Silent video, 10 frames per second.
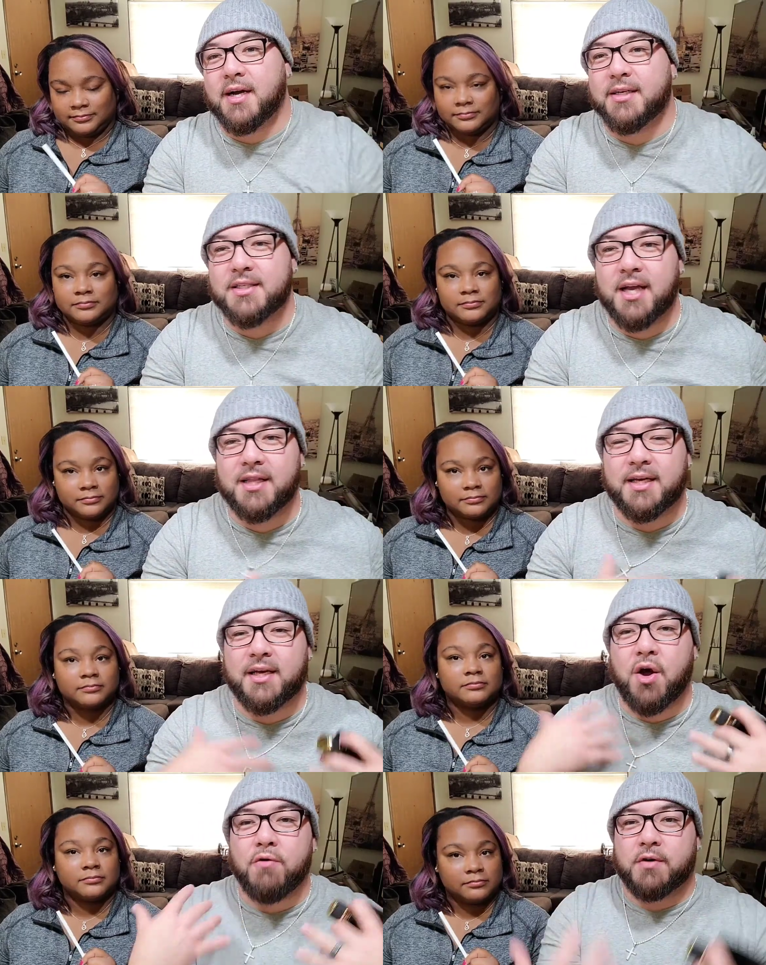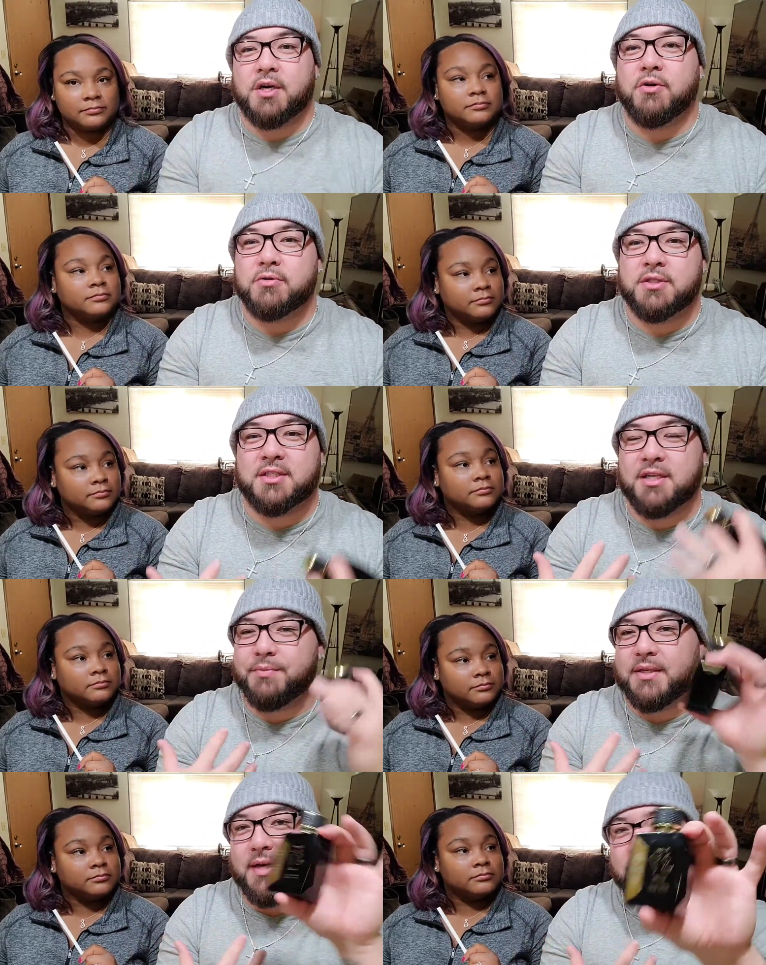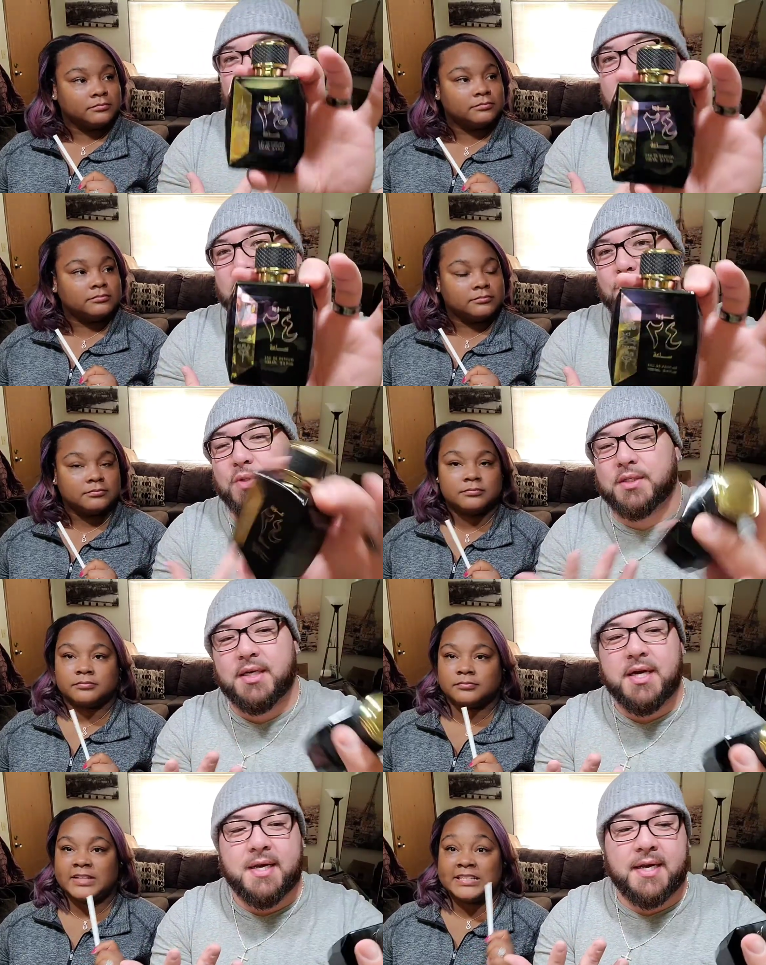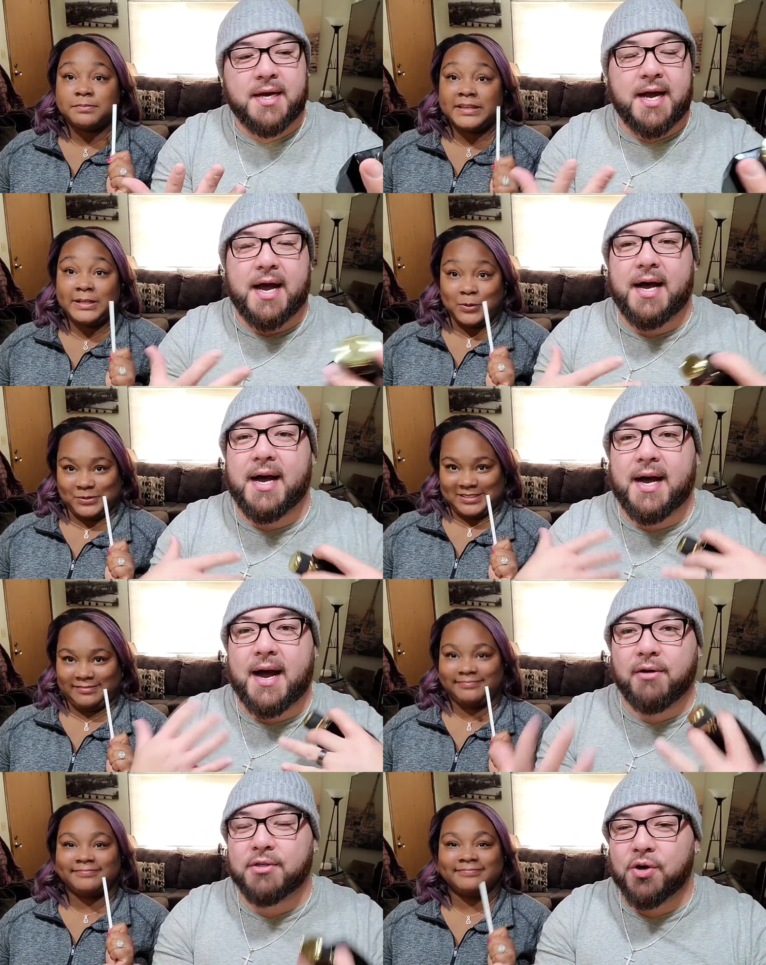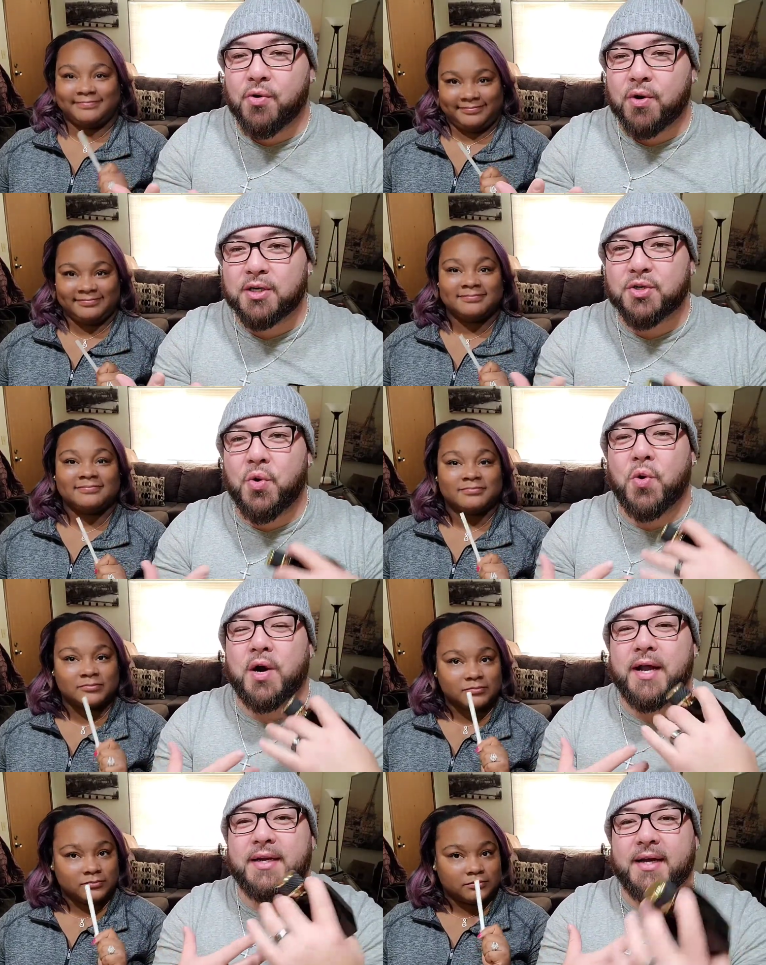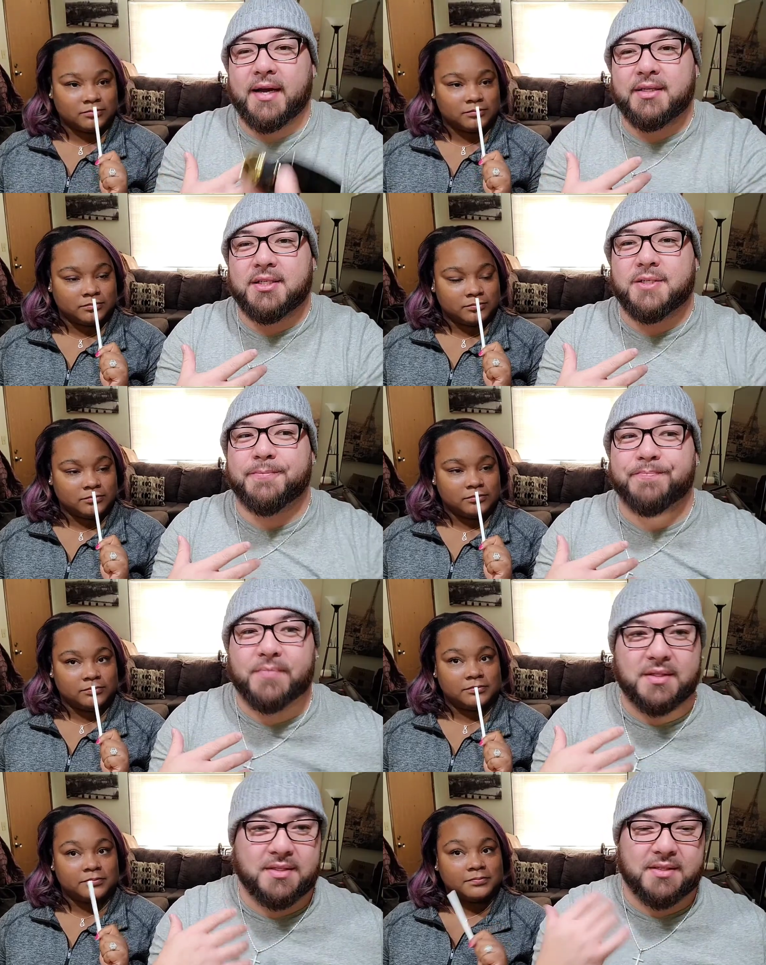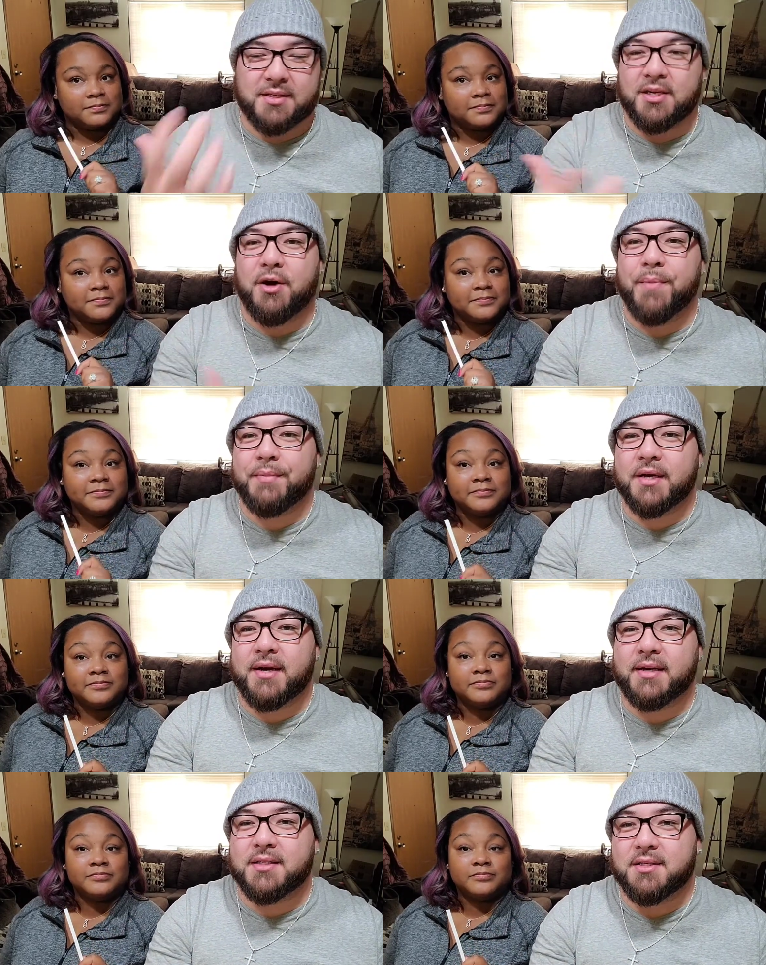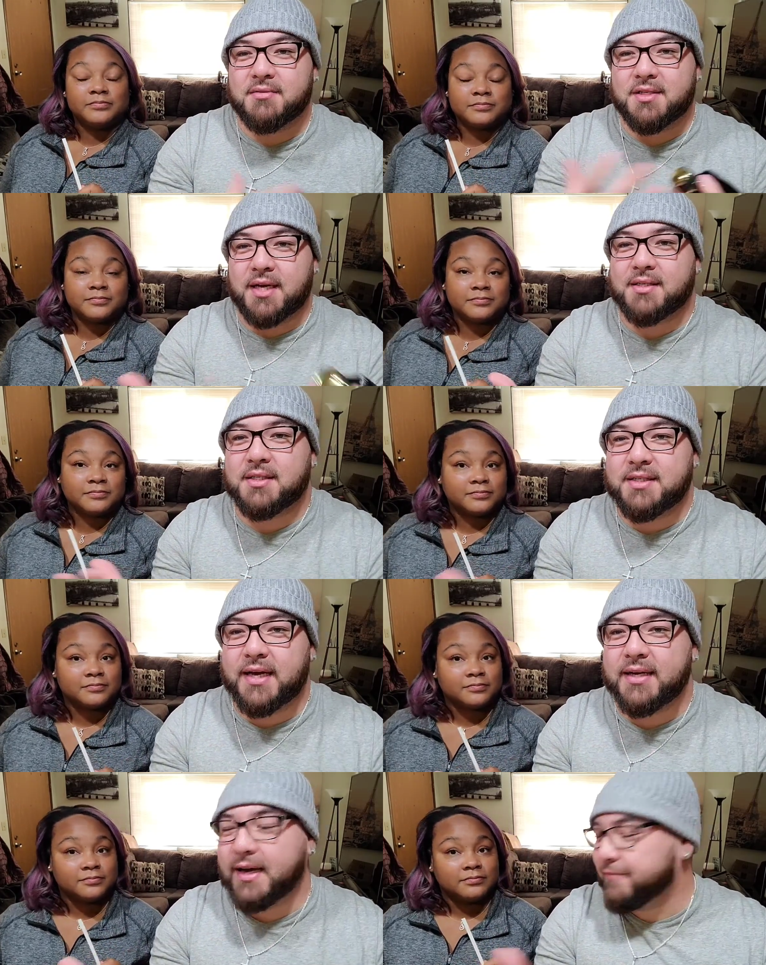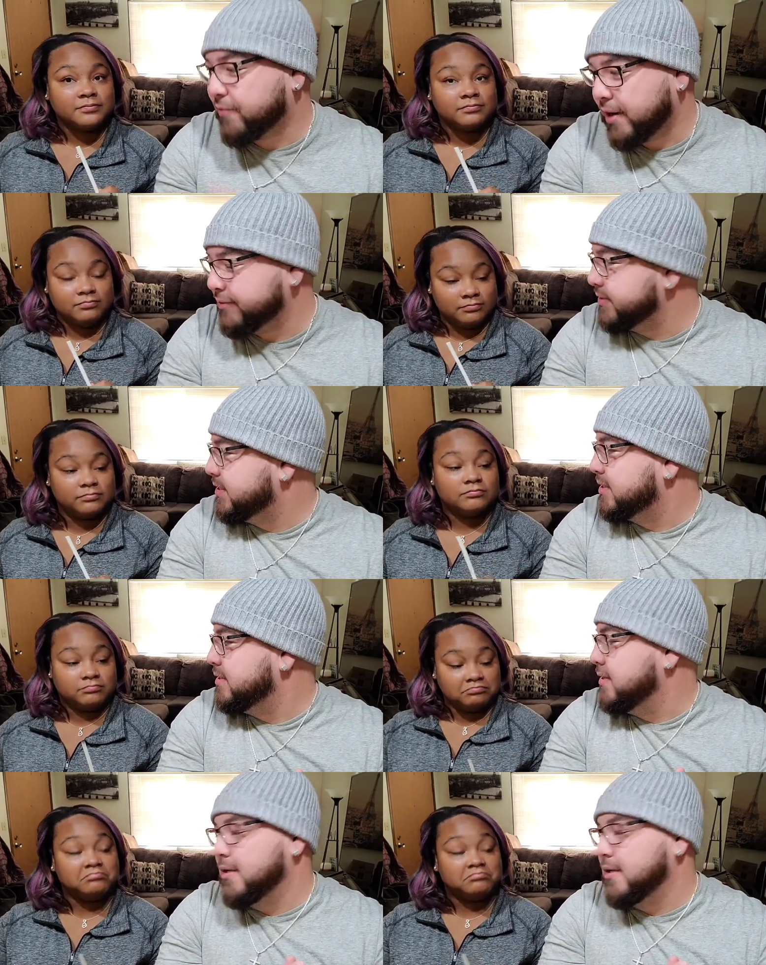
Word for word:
Speaker 1: Nice, elegant overcoat is going to be nice with this one.
Speaker 2: Nice pea coat.
Speaker 1: Outdoors or a nice, you know, maybe a nice, sexy date night fragrance.